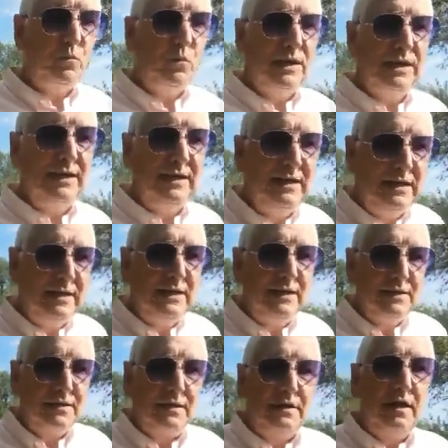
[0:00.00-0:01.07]
where
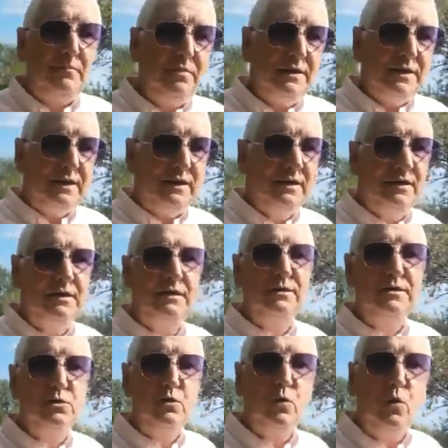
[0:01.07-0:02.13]
the company
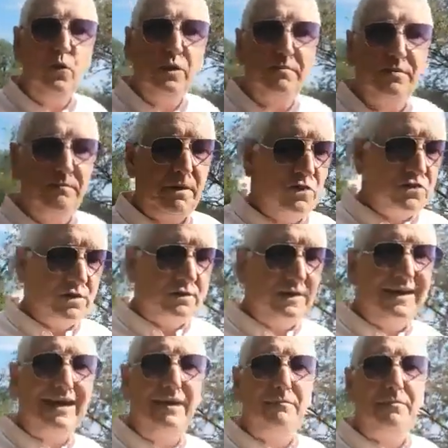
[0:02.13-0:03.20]
do all the
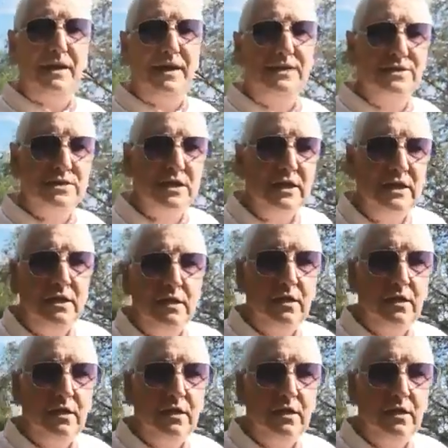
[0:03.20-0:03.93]
promotion and campaigns